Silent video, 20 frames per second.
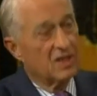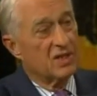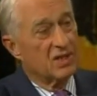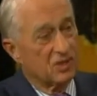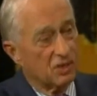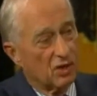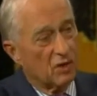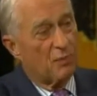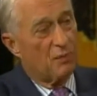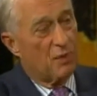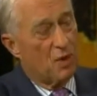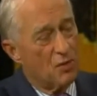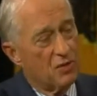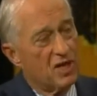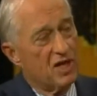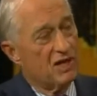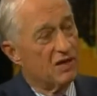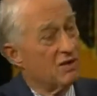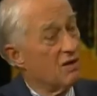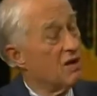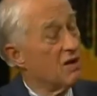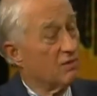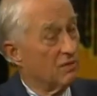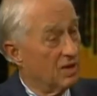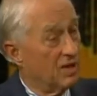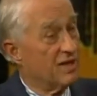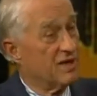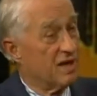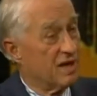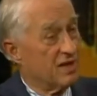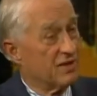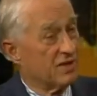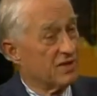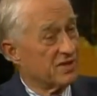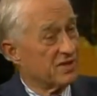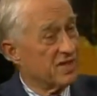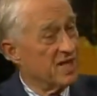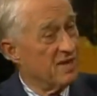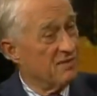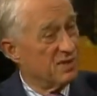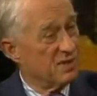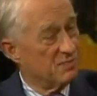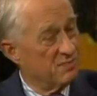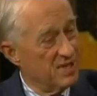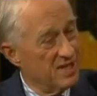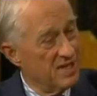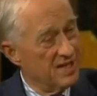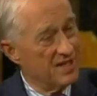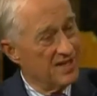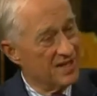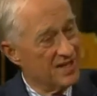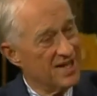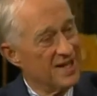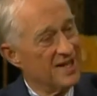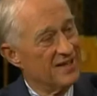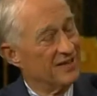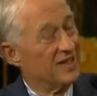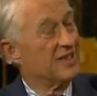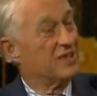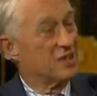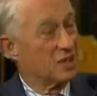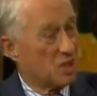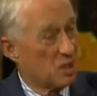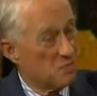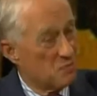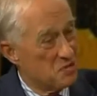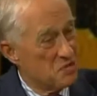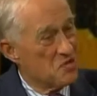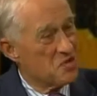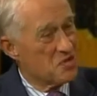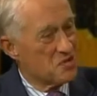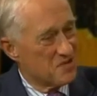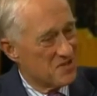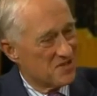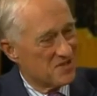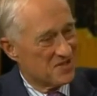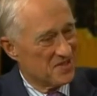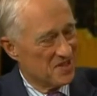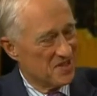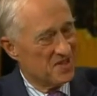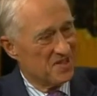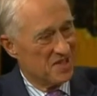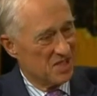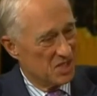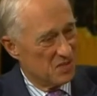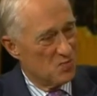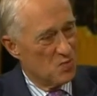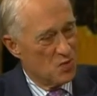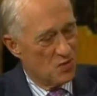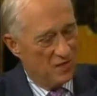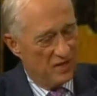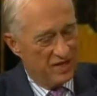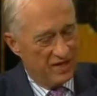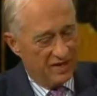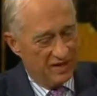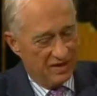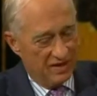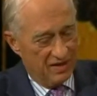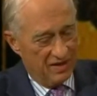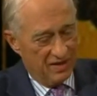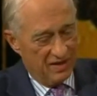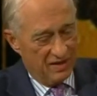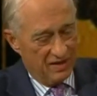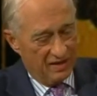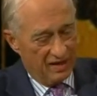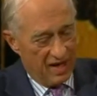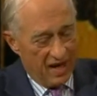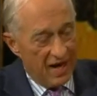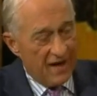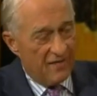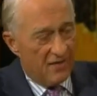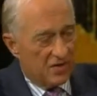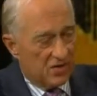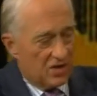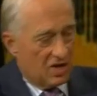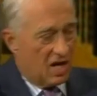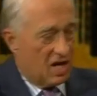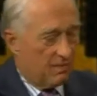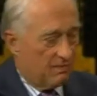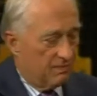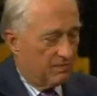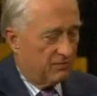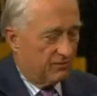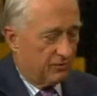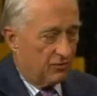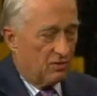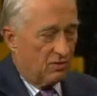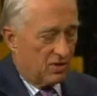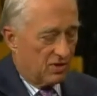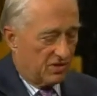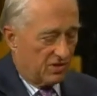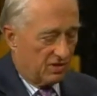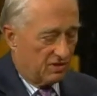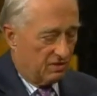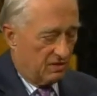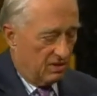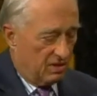sort of poking along really not at the same speed that the computer is is moving and the job force